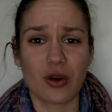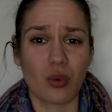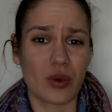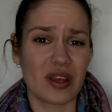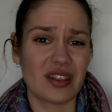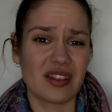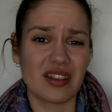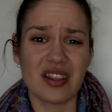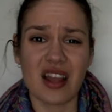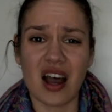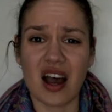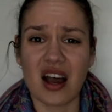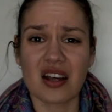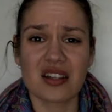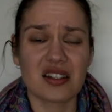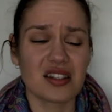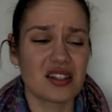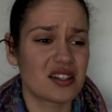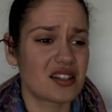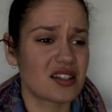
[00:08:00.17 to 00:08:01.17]
with
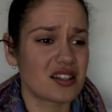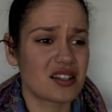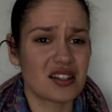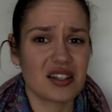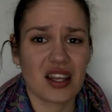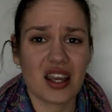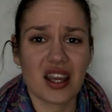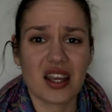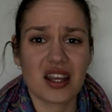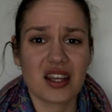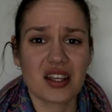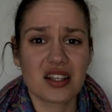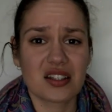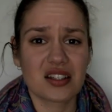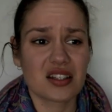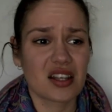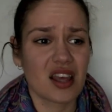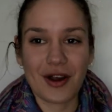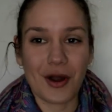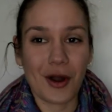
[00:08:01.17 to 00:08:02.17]
nuts,
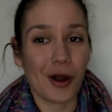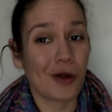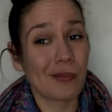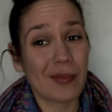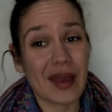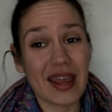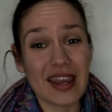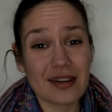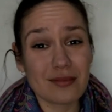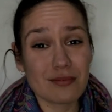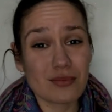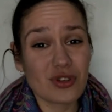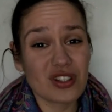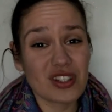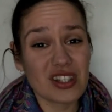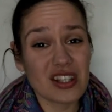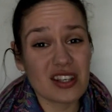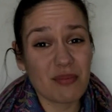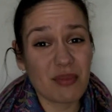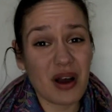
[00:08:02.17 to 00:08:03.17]
seeds, homemade
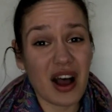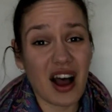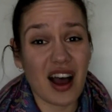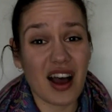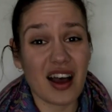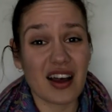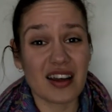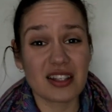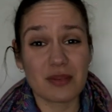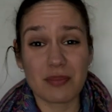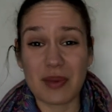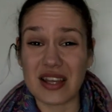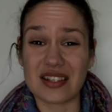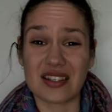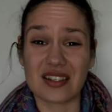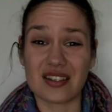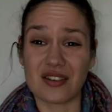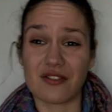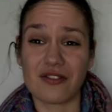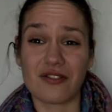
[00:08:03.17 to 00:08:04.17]
muesli bars,
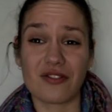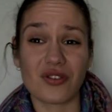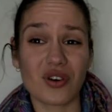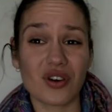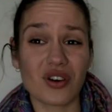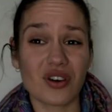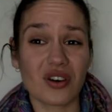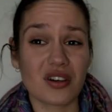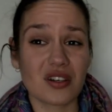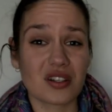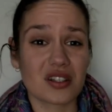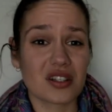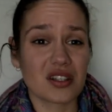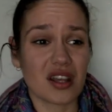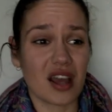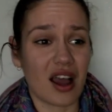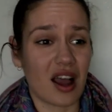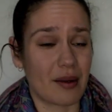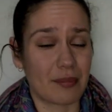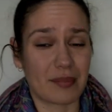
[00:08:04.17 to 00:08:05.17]
pieces of fruit,
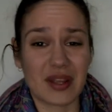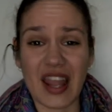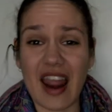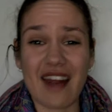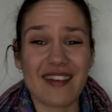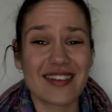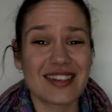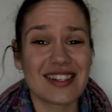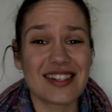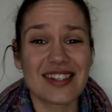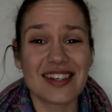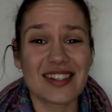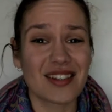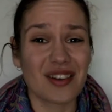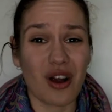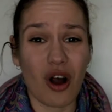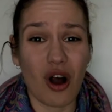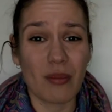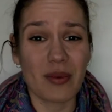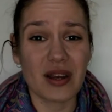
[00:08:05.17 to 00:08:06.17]
carrot sticks
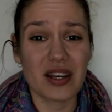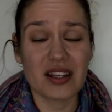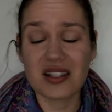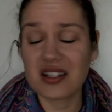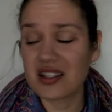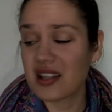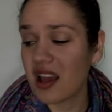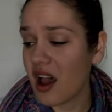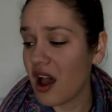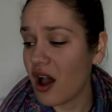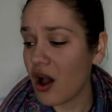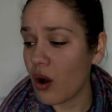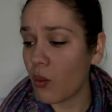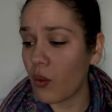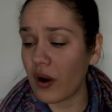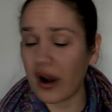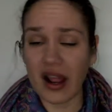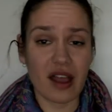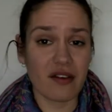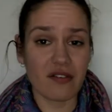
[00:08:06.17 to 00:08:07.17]
and hummus,
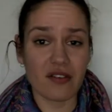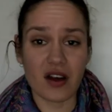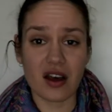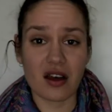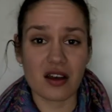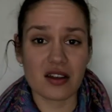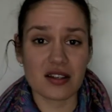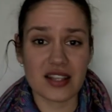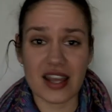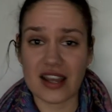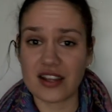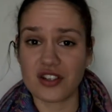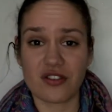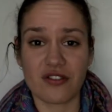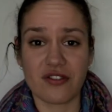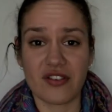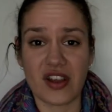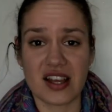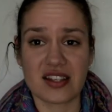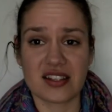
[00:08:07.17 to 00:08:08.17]
whatever takes your
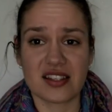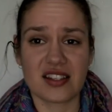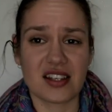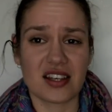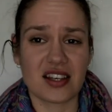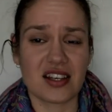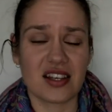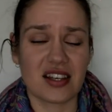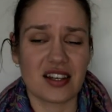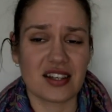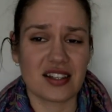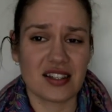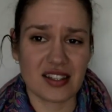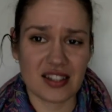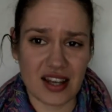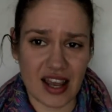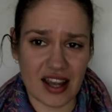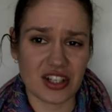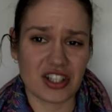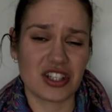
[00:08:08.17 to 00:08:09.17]
fancy,
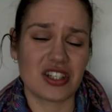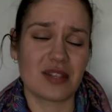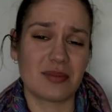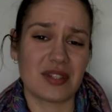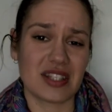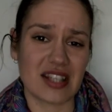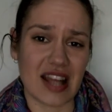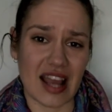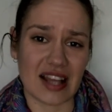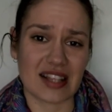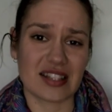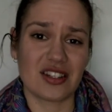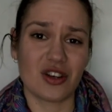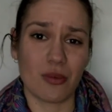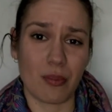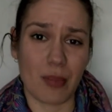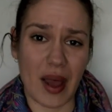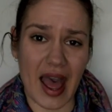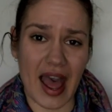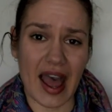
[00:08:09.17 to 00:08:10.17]
stash some snacks in your
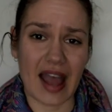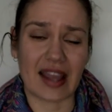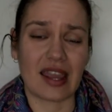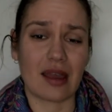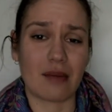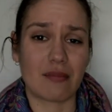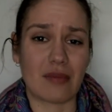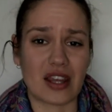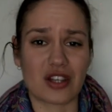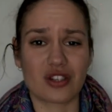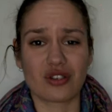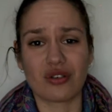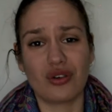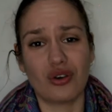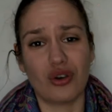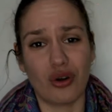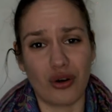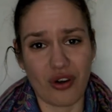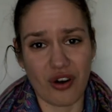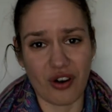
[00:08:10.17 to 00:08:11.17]
bag and make sure you're
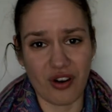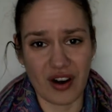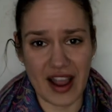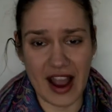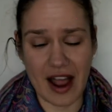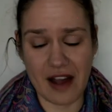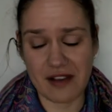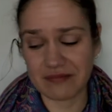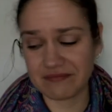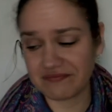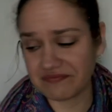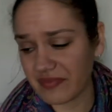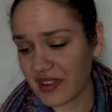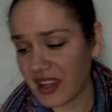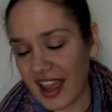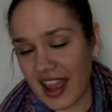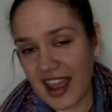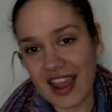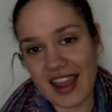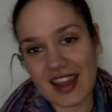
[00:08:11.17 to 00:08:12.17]
not caught out.
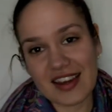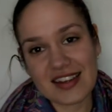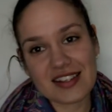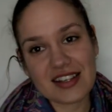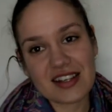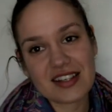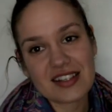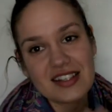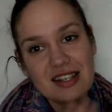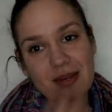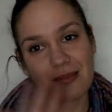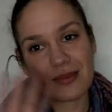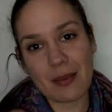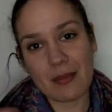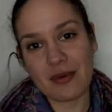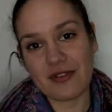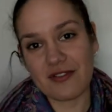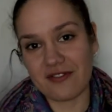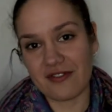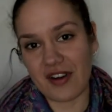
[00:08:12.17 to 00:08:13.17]
And tip
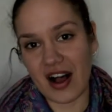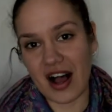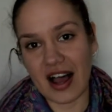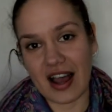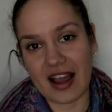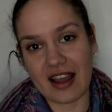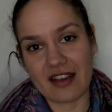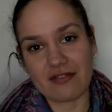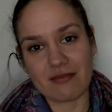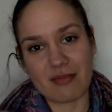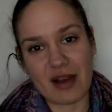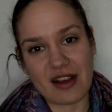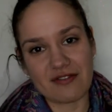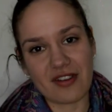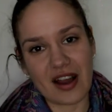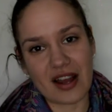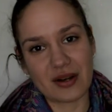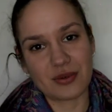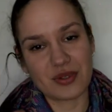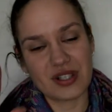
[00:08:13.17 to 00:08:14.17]
number 5, my
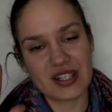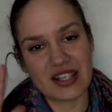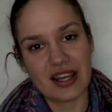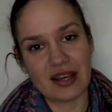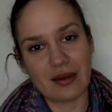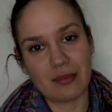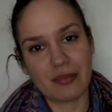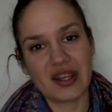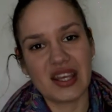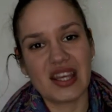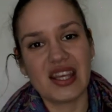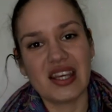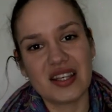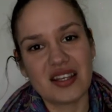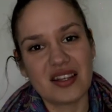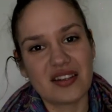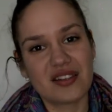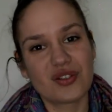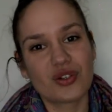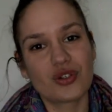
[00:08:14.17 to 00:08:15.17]
final tip,
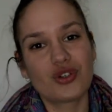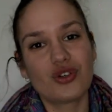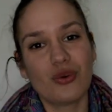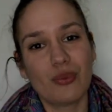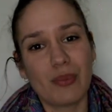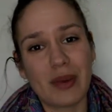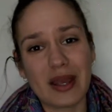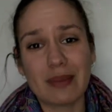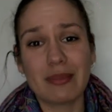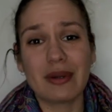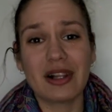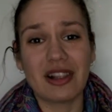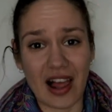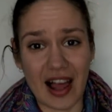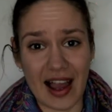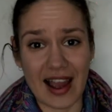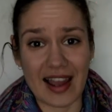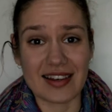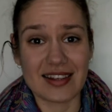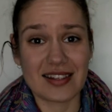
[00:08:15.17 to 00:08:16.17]
is to be
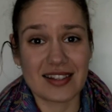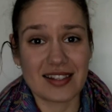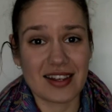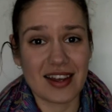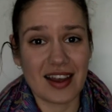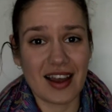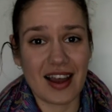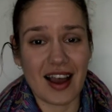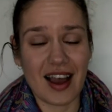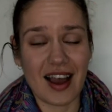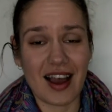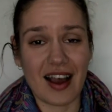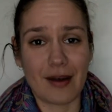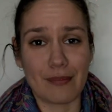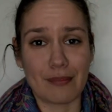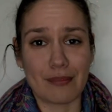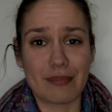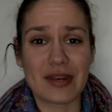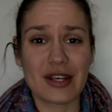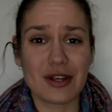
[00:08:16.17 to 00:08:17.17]
polite.
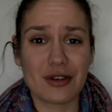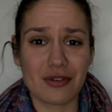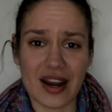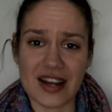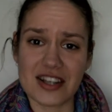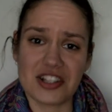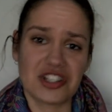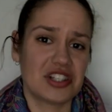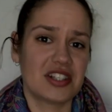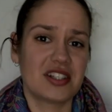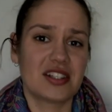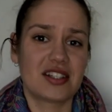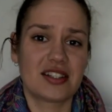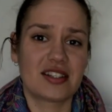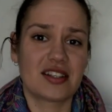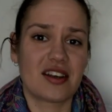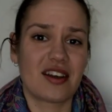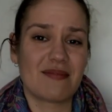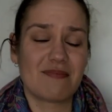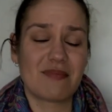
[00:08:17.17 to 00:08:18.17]
Be
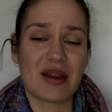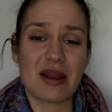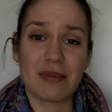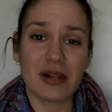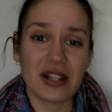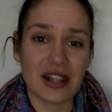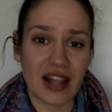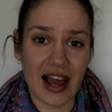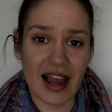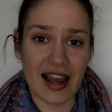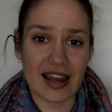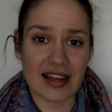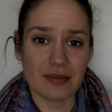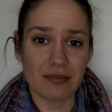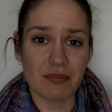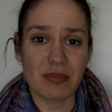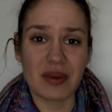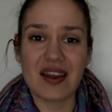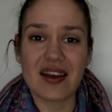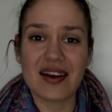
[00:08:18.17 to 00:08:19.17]
gracious, be polite,
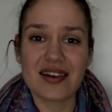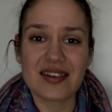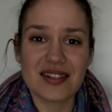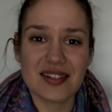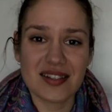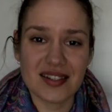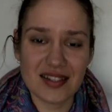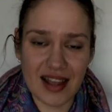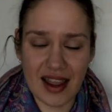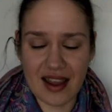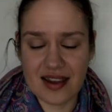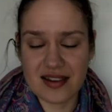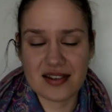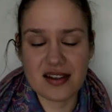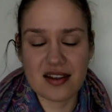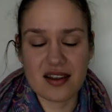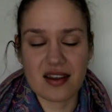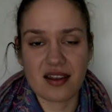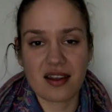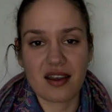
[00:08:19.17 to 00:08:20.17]
be
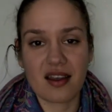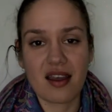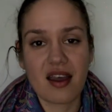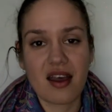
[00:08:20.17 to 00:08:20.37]
understanding.